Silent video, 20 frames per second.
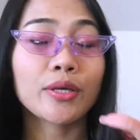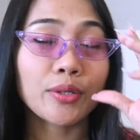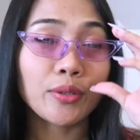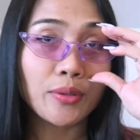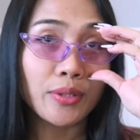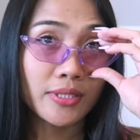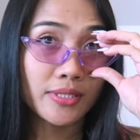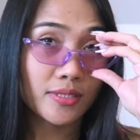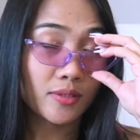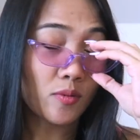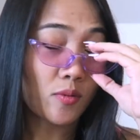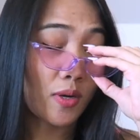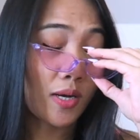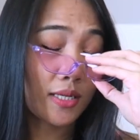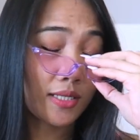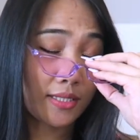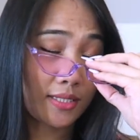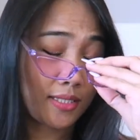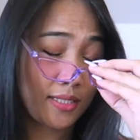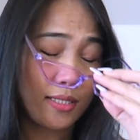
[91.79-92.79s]
You know, it's the
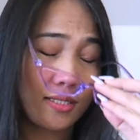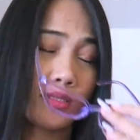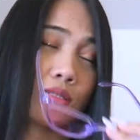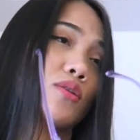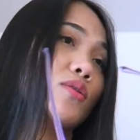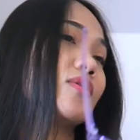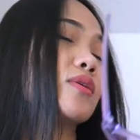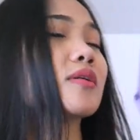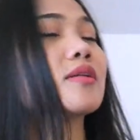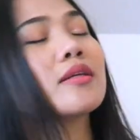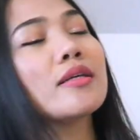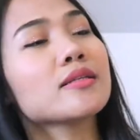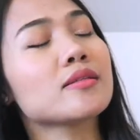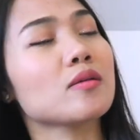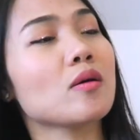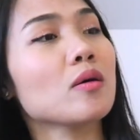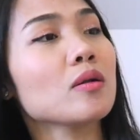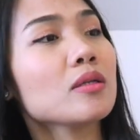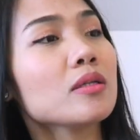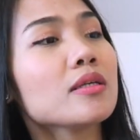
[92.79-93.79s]
quality is good. It's
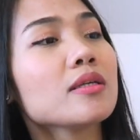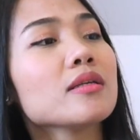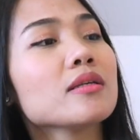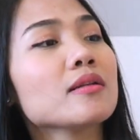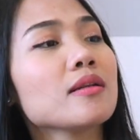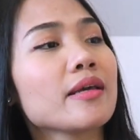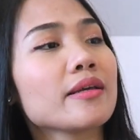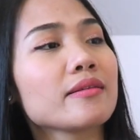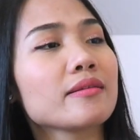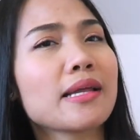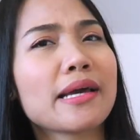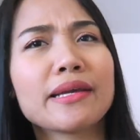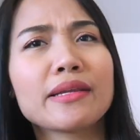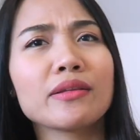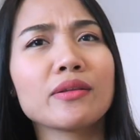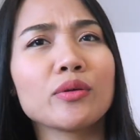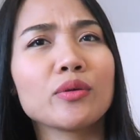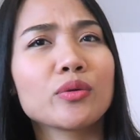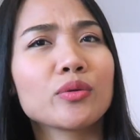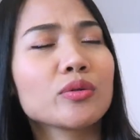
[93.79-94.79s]
only like
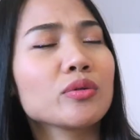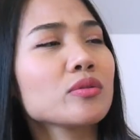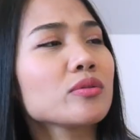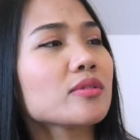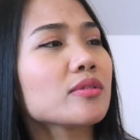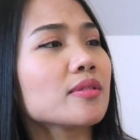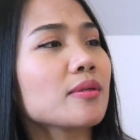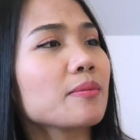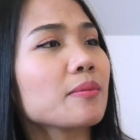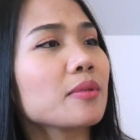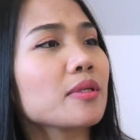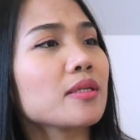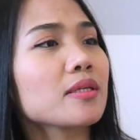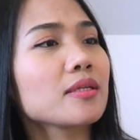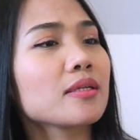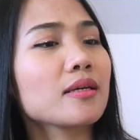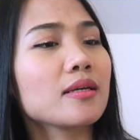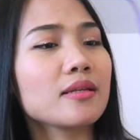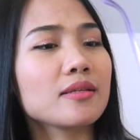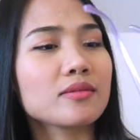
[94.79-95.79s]
9 euros
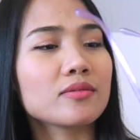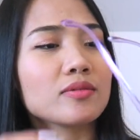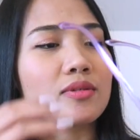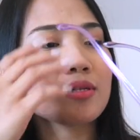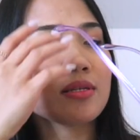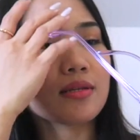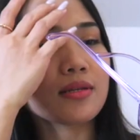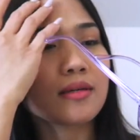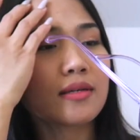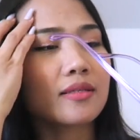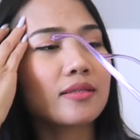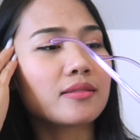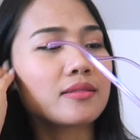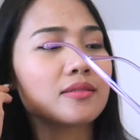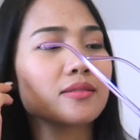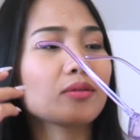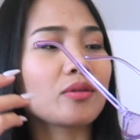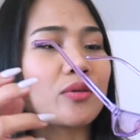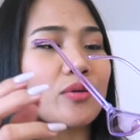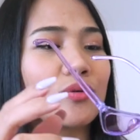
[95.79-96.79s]
something, and it's really nice.
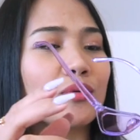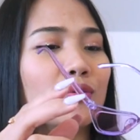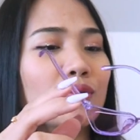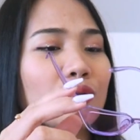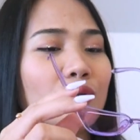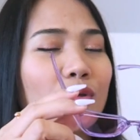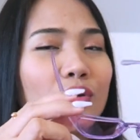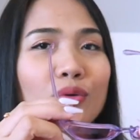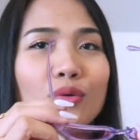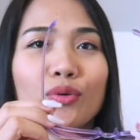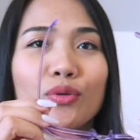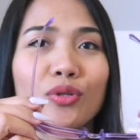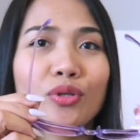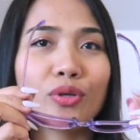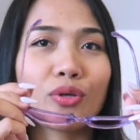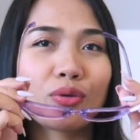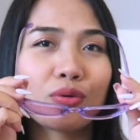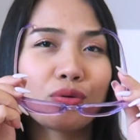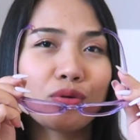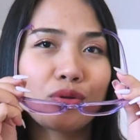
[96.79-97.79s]
Cute, cute,
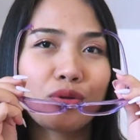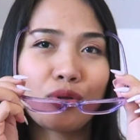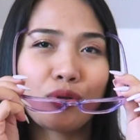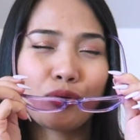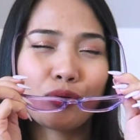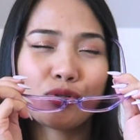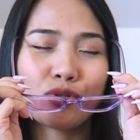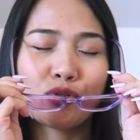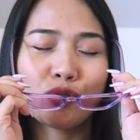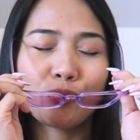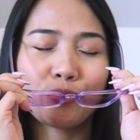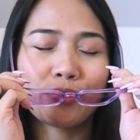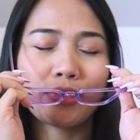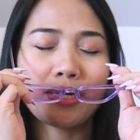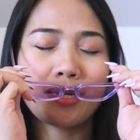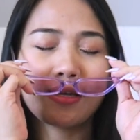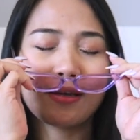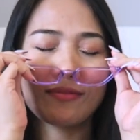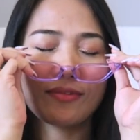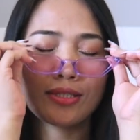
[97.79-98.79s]
cute, cute. Super
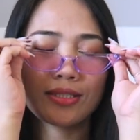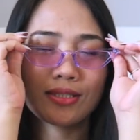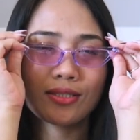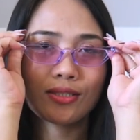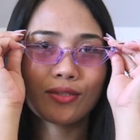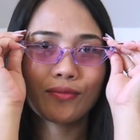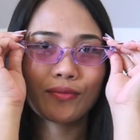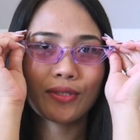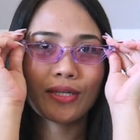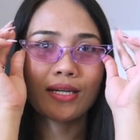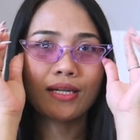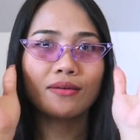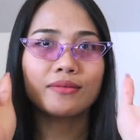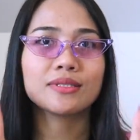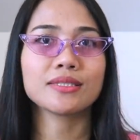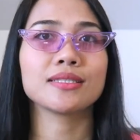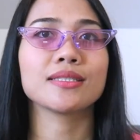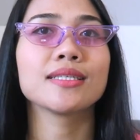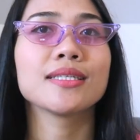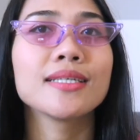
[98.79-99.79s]
love it, super love
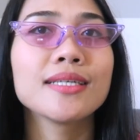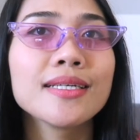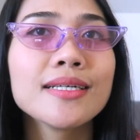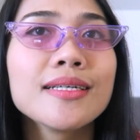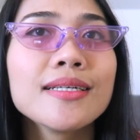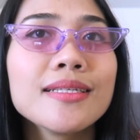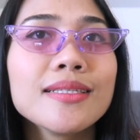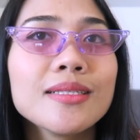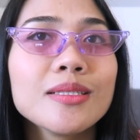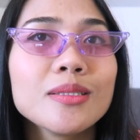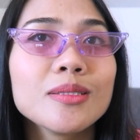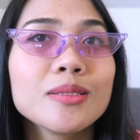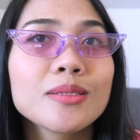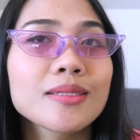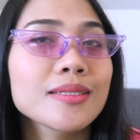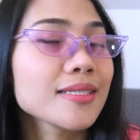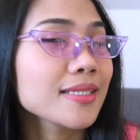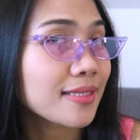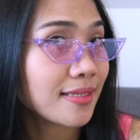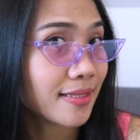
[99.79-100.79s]
it.
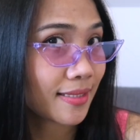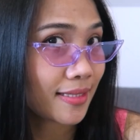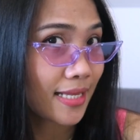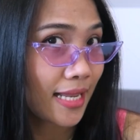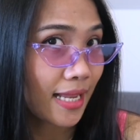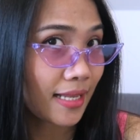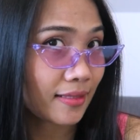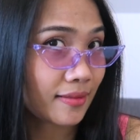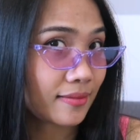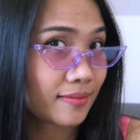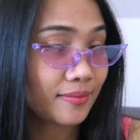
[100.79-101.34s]
Look at that.